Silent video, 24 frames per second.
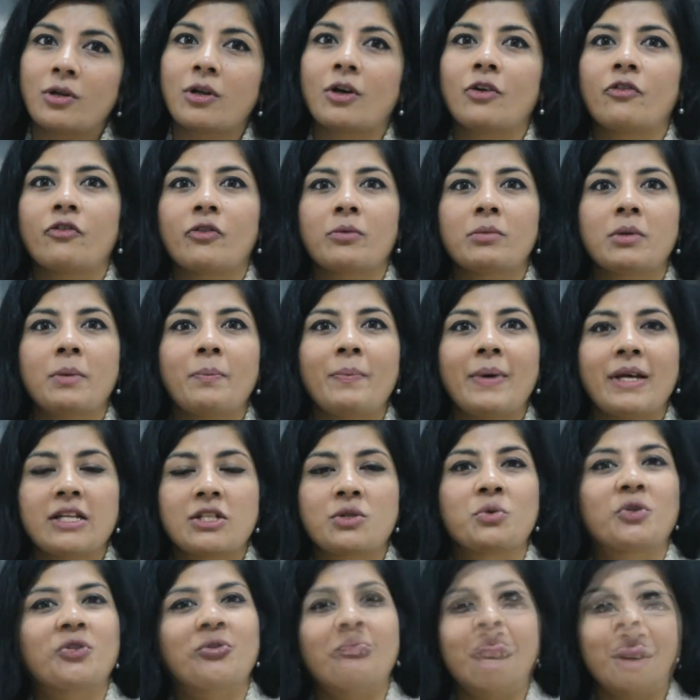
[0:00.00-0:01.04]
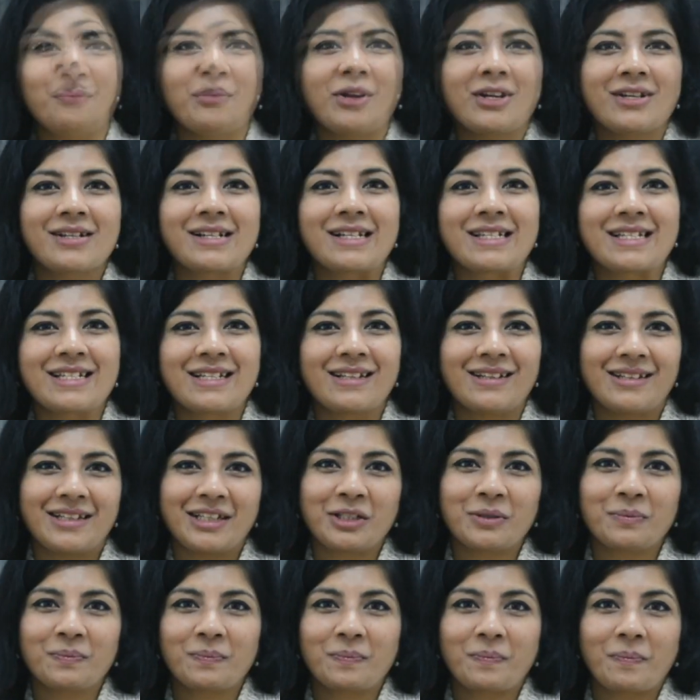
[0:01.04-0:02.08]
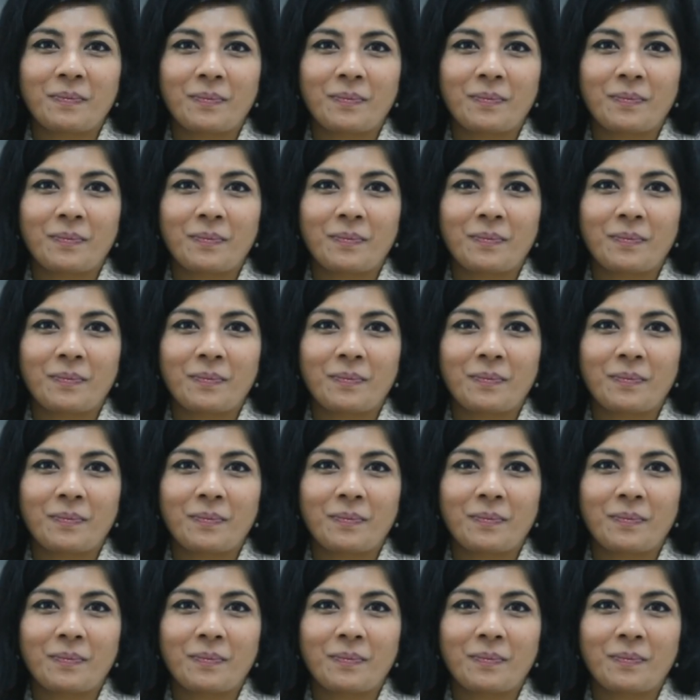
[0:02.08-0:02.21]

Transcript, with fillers: you learn from the best, which is Imarticus Learning.